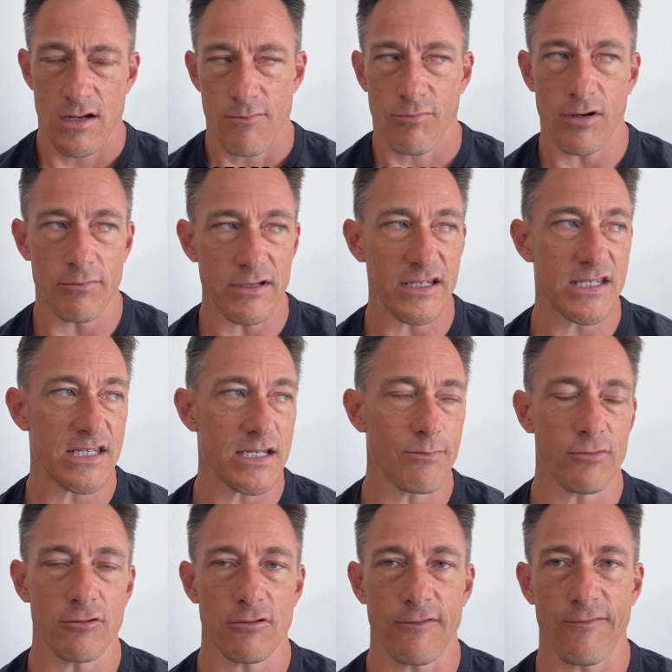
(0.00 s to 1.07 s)
Probably
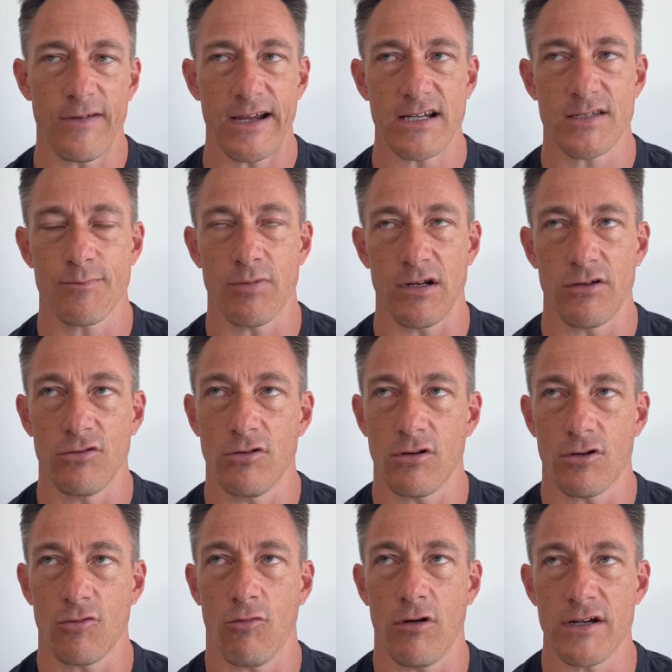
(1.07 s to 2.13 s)
similar effects, but
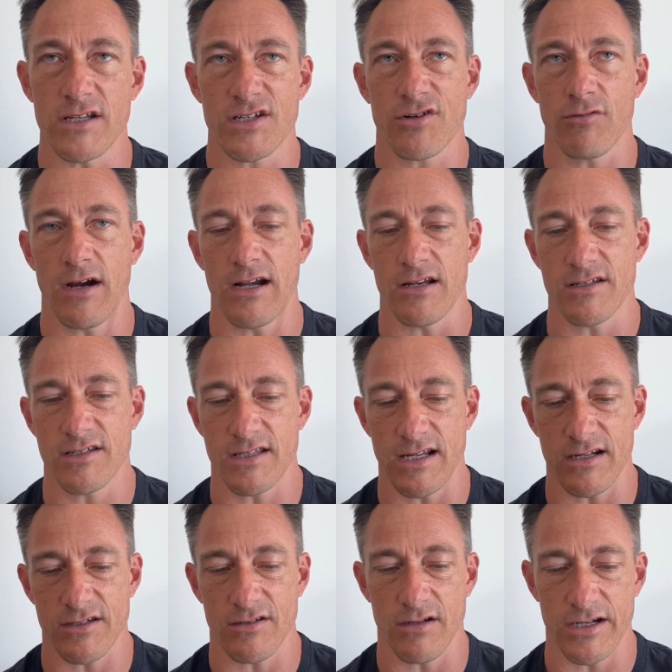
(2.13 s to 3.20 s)
not quite as great as
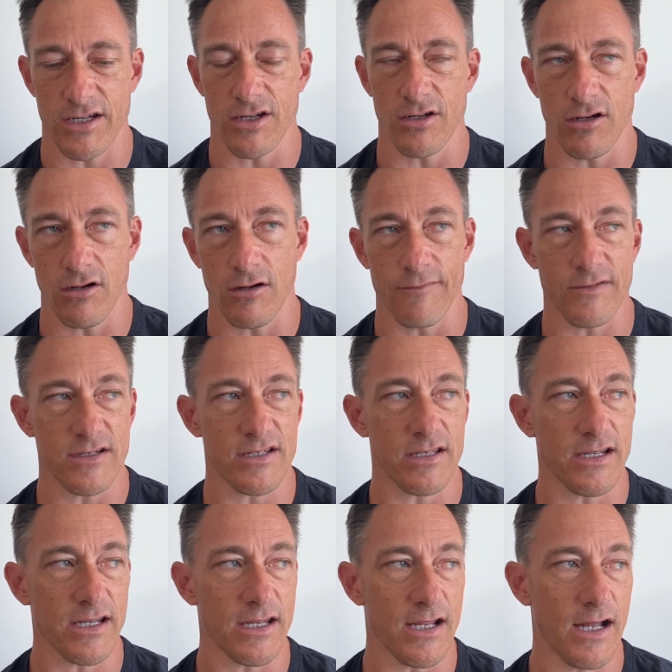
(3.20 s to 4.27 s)
things like,
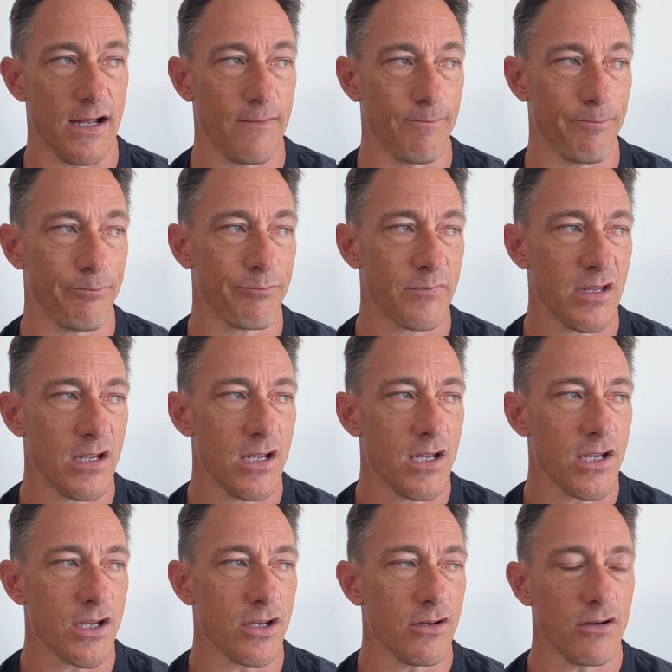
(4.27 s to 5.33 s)
obviously,
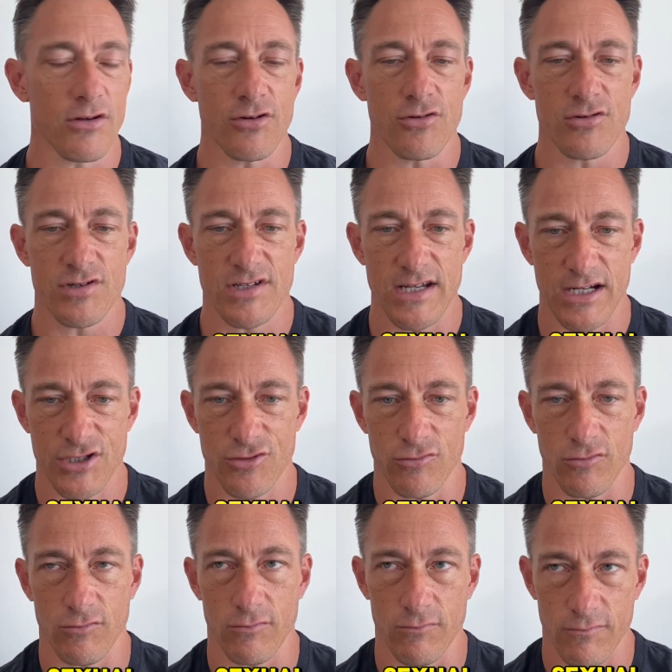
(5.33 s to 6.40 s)
your
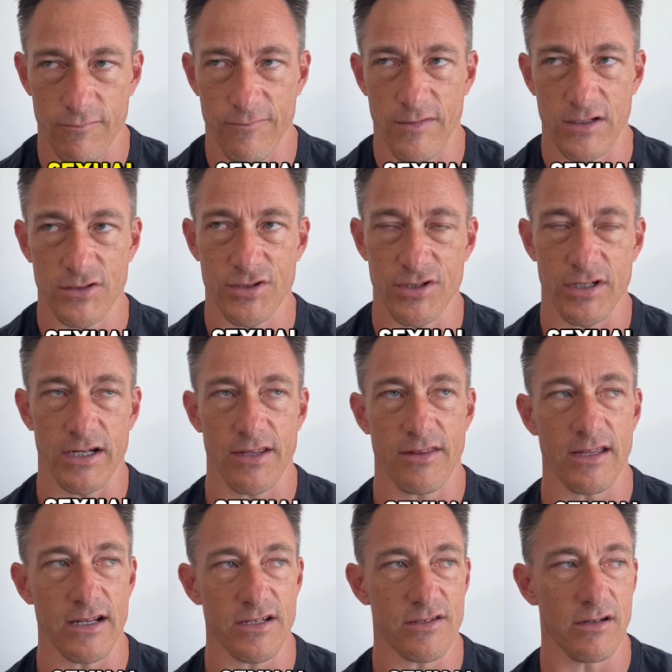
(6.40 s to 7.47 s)
sexual functioning,
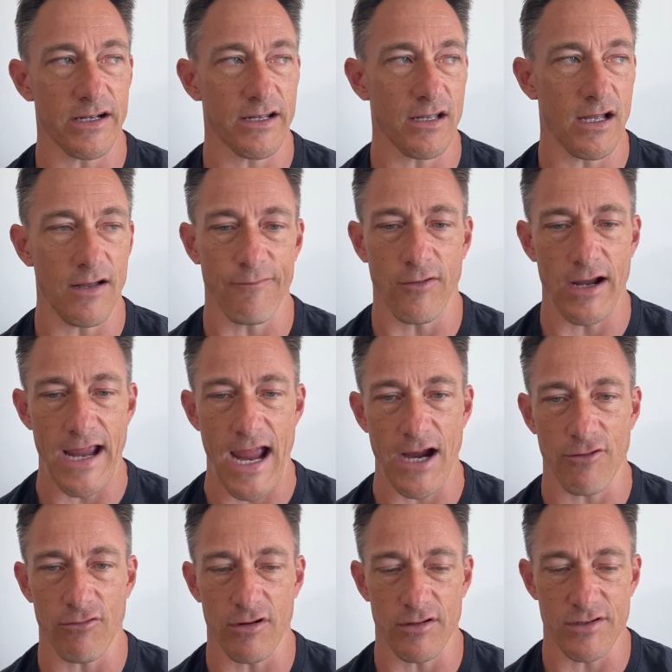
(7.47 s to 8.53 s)
things like
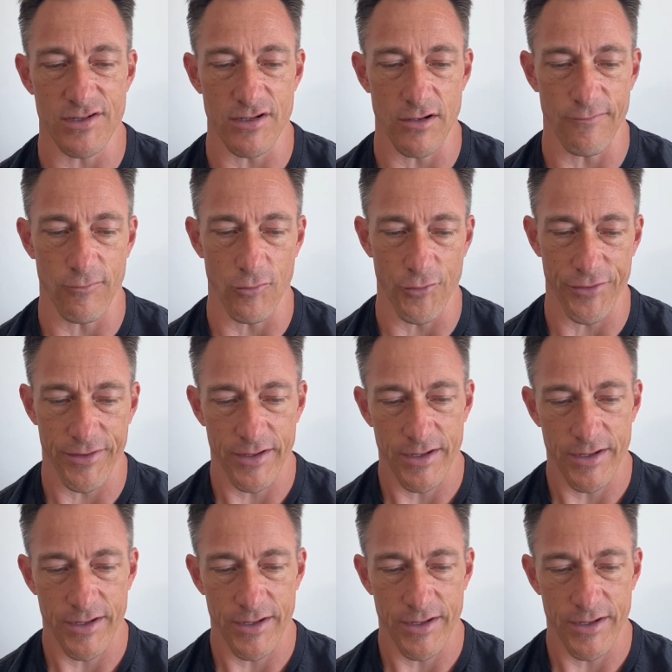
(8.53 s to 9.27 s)
Viagra and so forth.